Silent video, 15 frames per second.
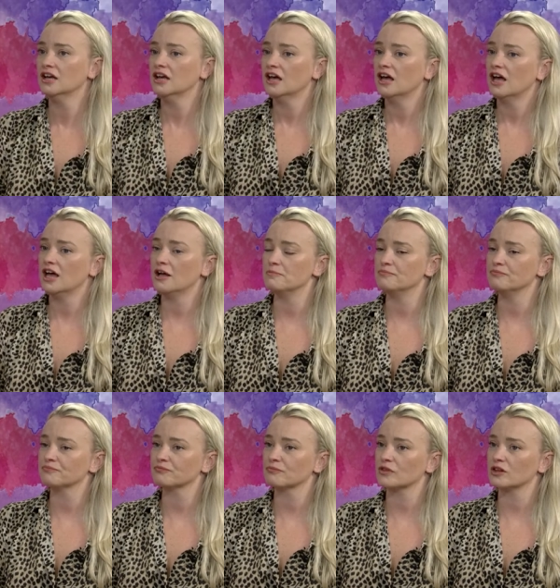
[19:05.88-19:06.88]

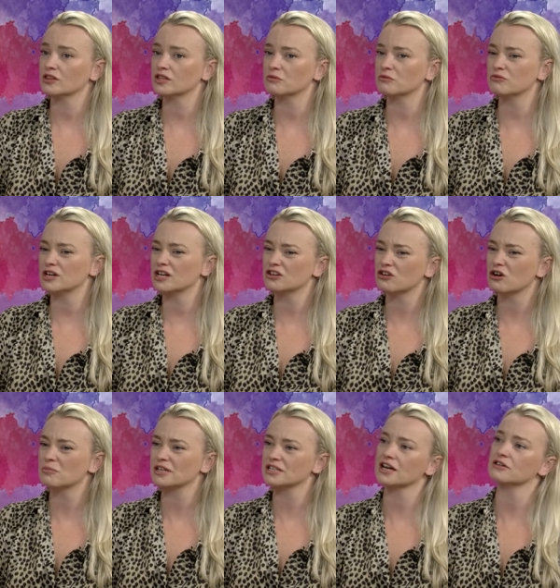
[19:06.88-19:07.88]
And they really got a
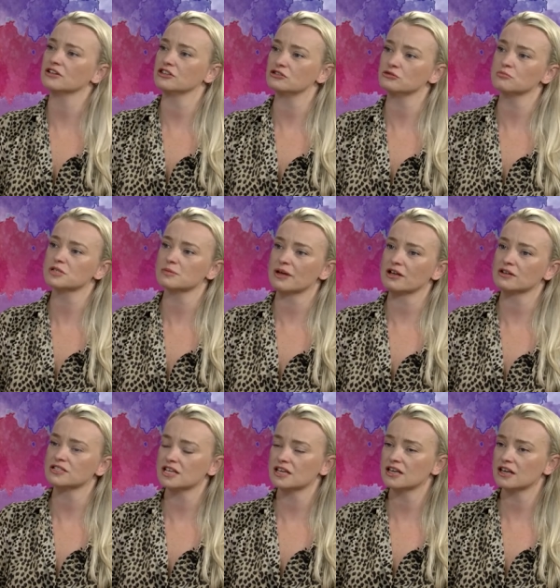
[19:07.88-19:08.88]
bit down in the dumps
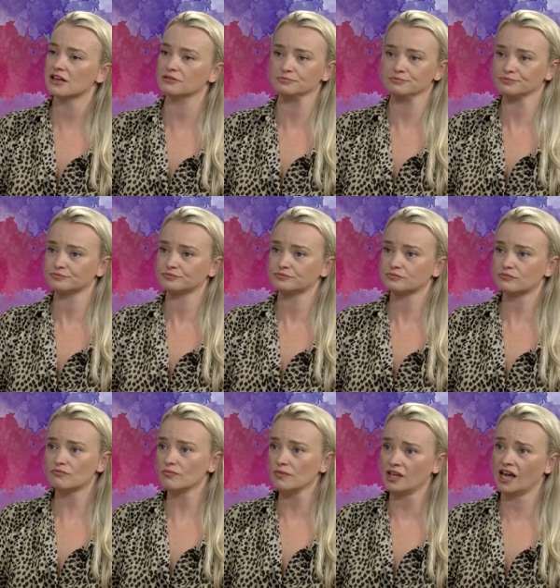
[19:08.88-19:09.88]
about it. And
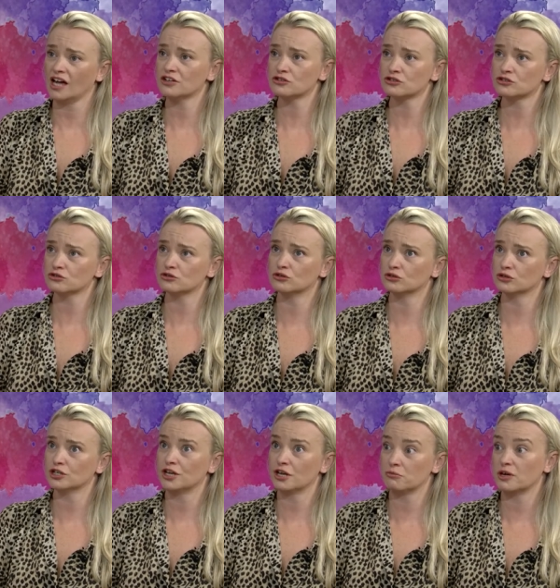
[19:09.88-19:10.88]
I just thought,
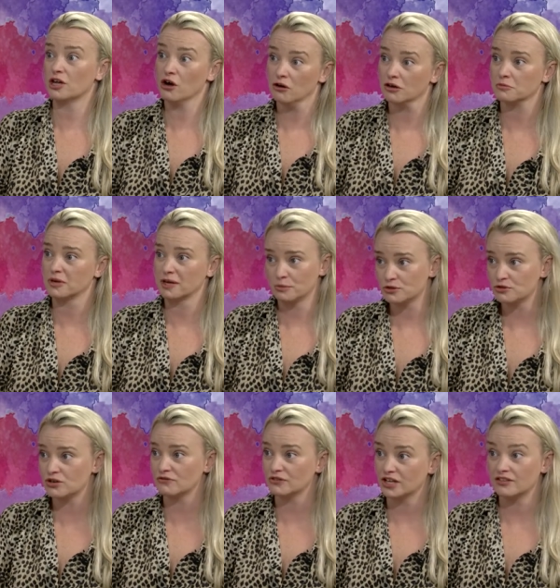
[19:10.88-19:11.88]
you know, we are going to be able to
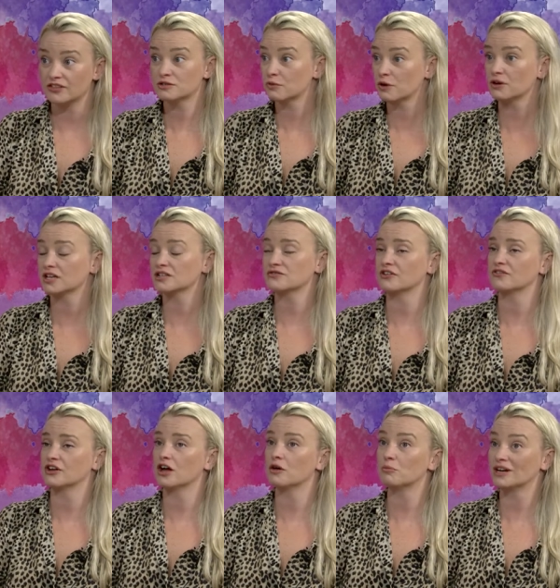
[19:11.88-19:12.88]
travel again. This won't last
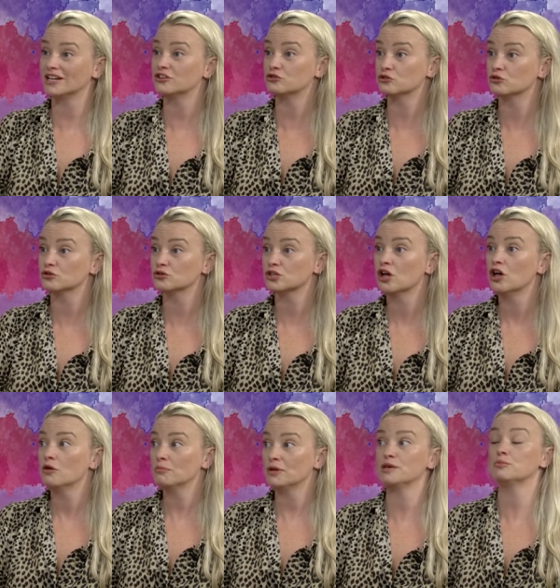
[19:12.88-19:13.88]
forever. And when it does,
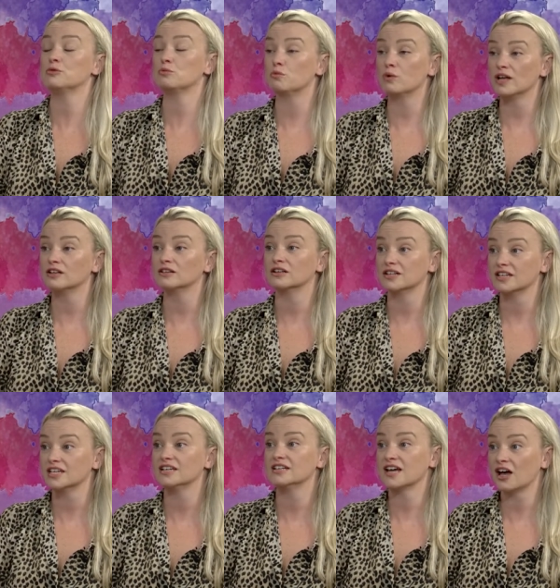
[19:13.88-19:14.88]
people will
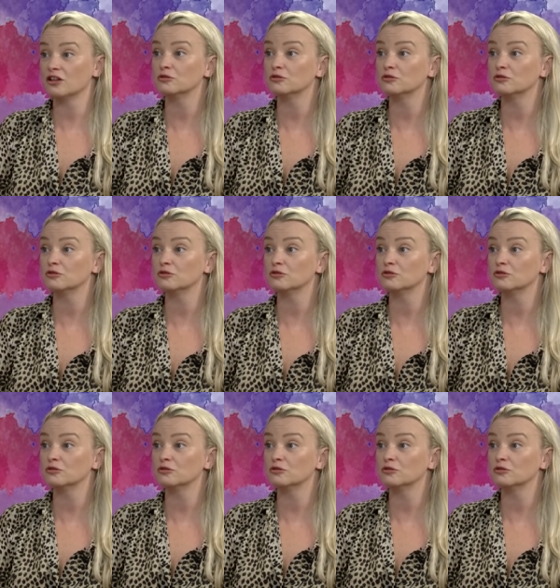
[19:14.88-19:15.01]
need help